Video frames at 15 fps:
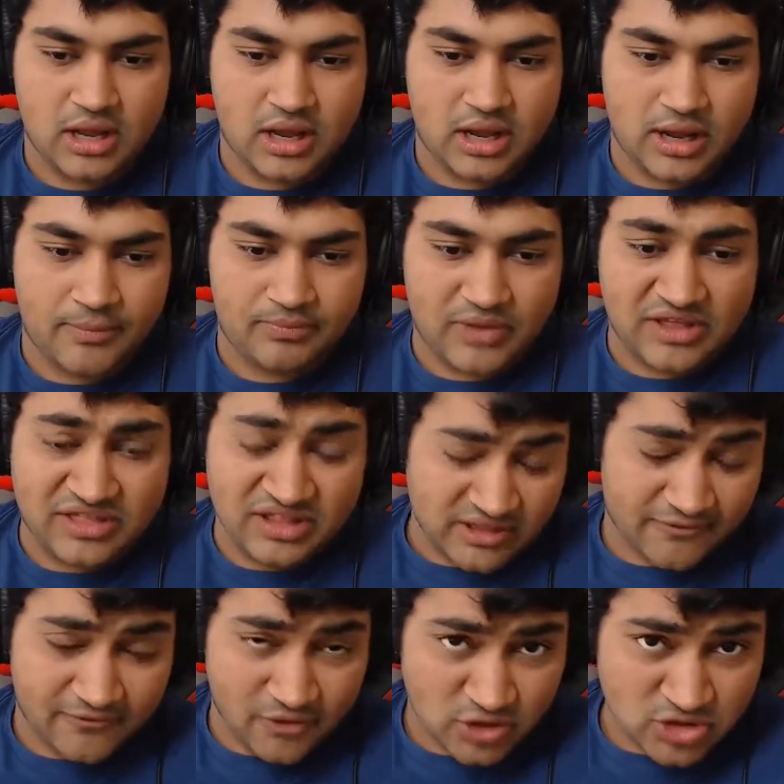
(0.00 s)
I
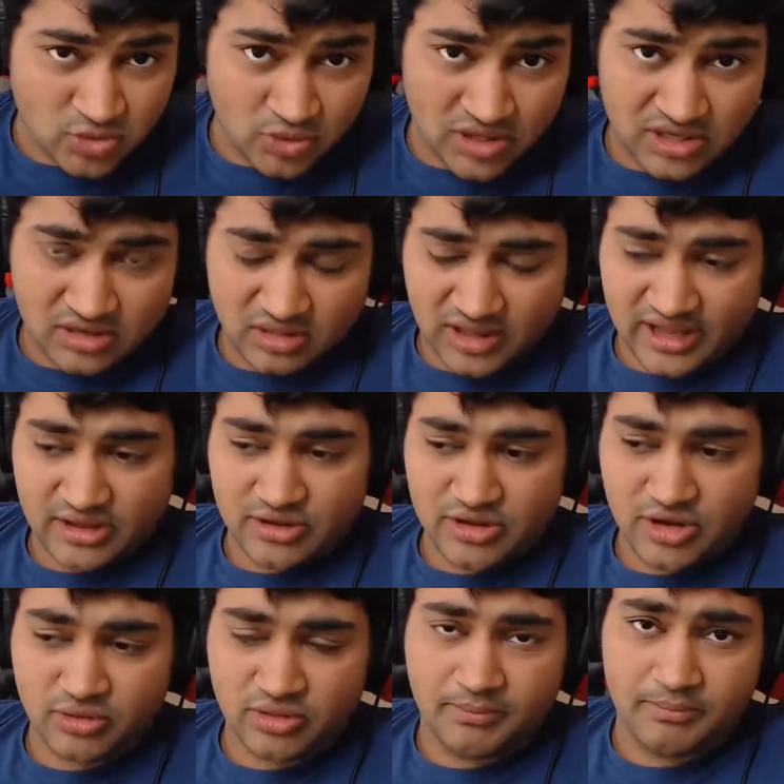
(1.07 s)
think the first one,
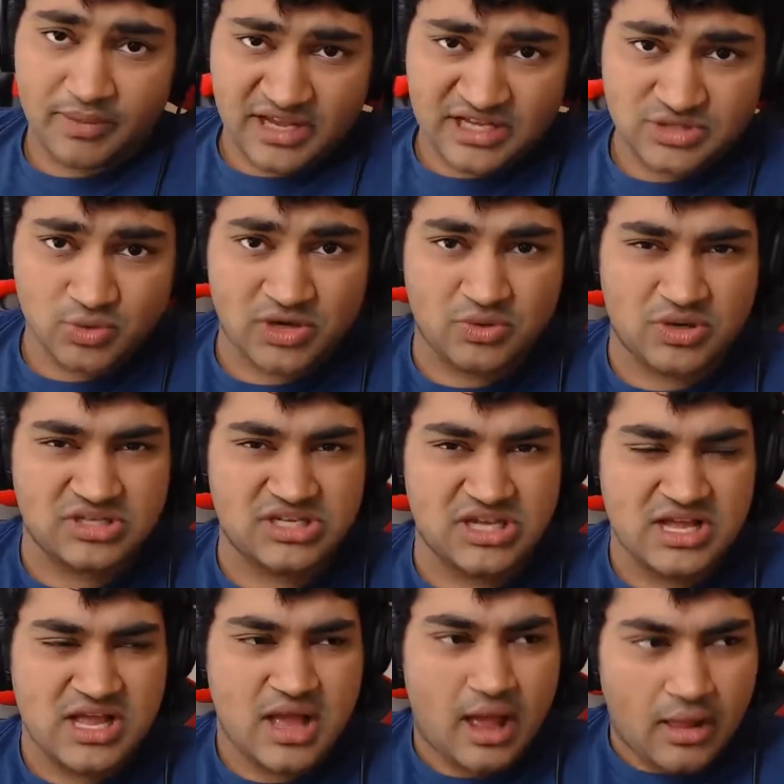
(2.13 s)
the biggest one
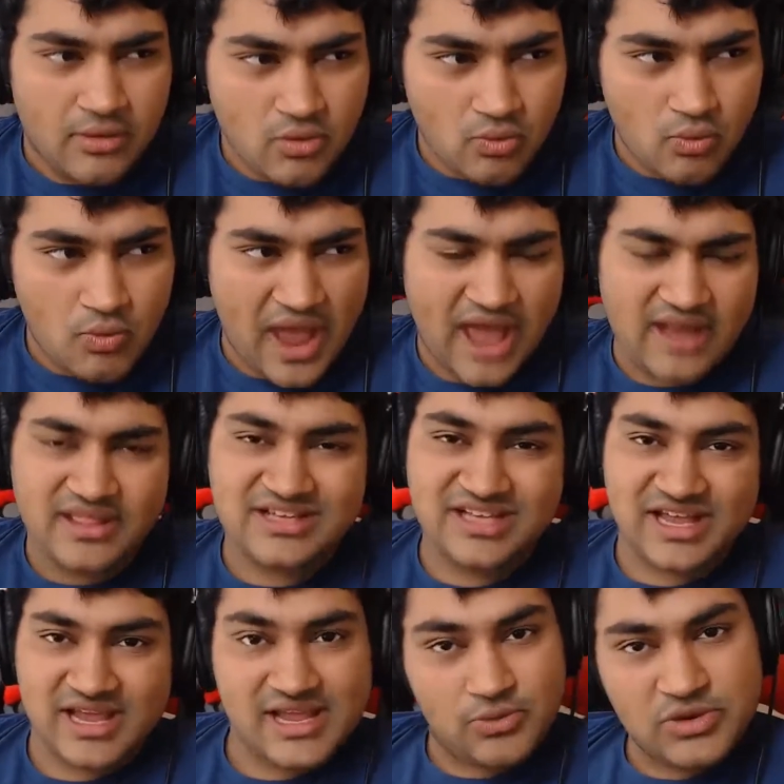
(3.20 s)
was we had
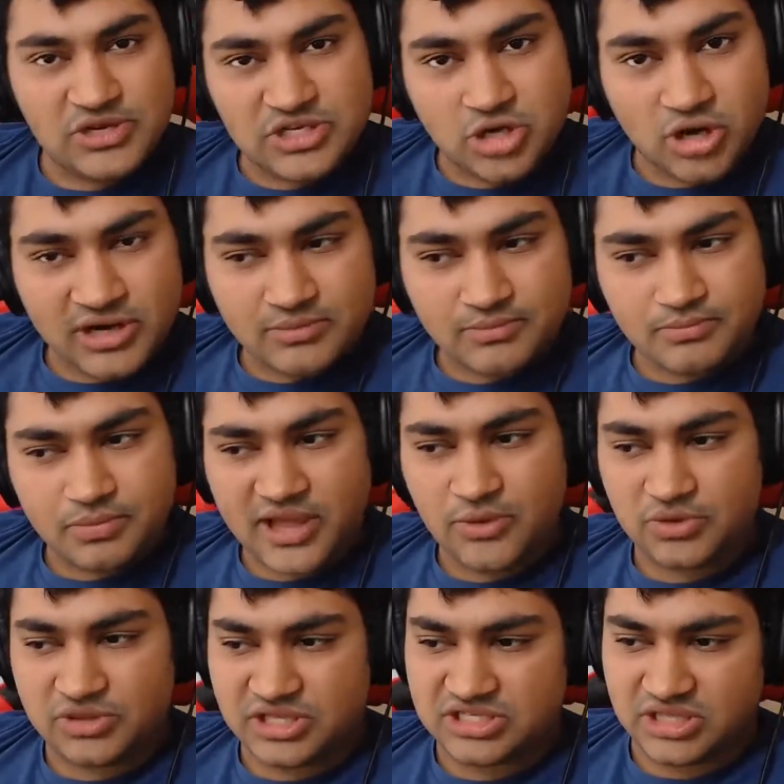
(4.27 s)
this we started
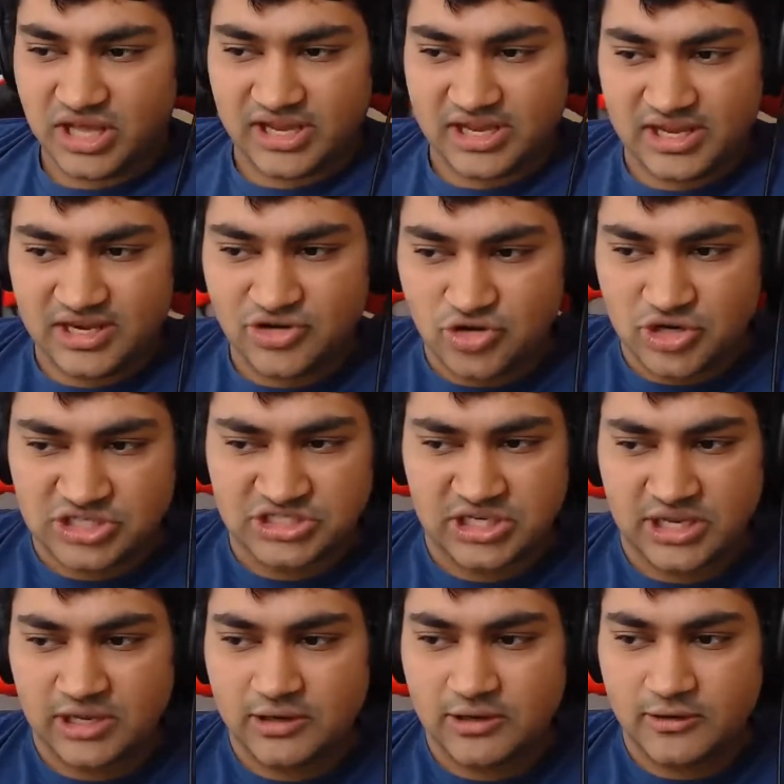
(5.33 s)
playing with this like
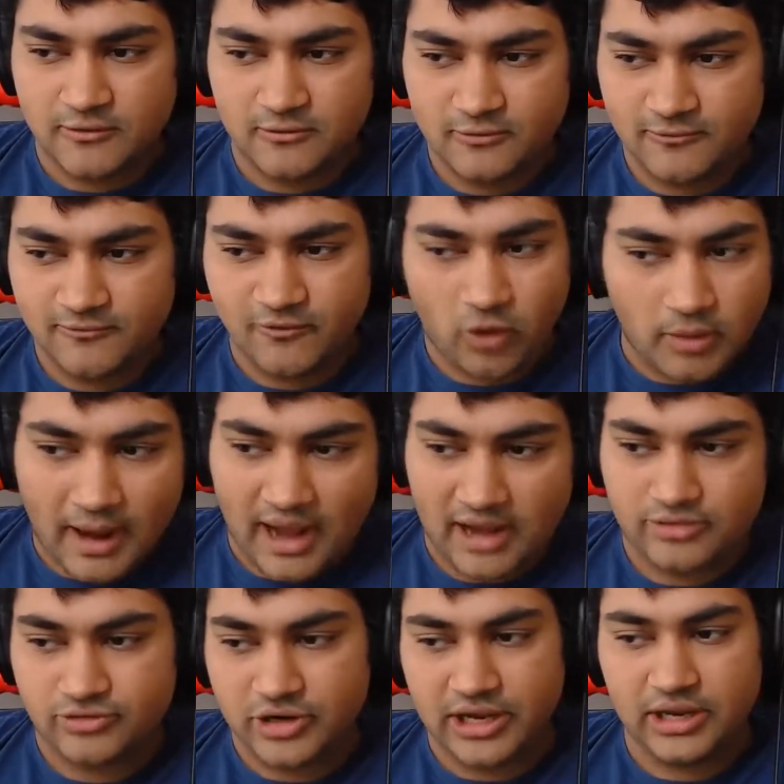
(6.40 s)
interesting
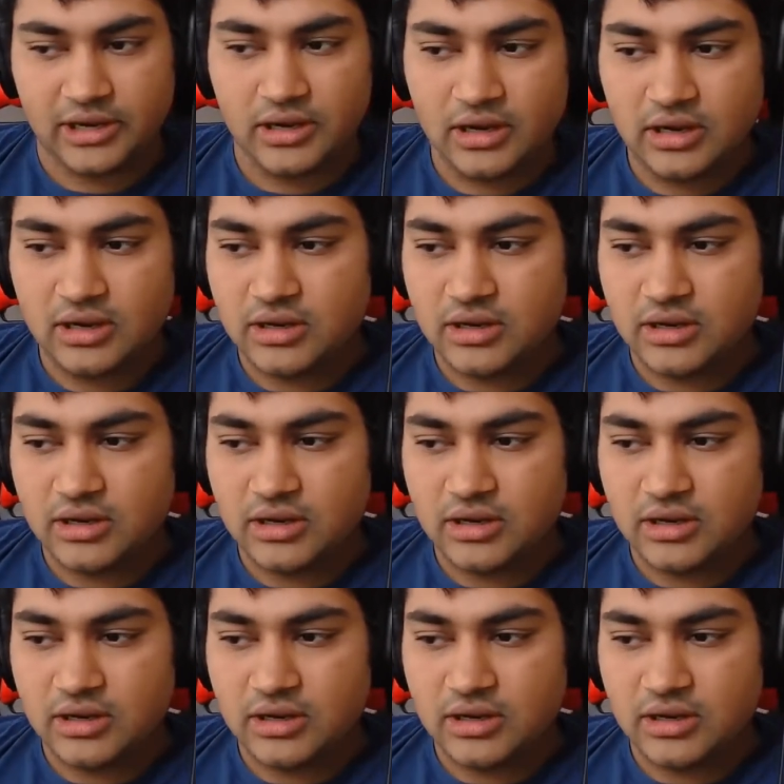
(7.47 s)
format, right?